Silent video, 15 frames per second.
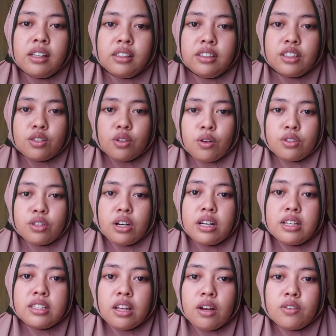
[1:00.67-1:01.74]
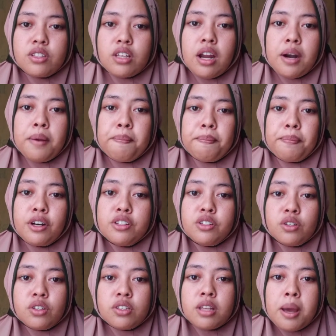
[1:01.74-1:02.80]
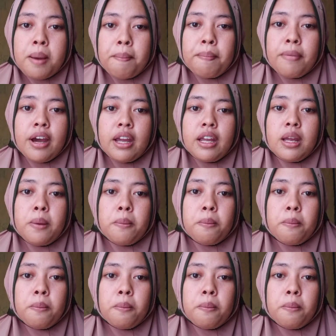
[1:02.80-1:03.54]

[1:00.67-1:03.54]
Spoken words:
These consonant sounds are produced by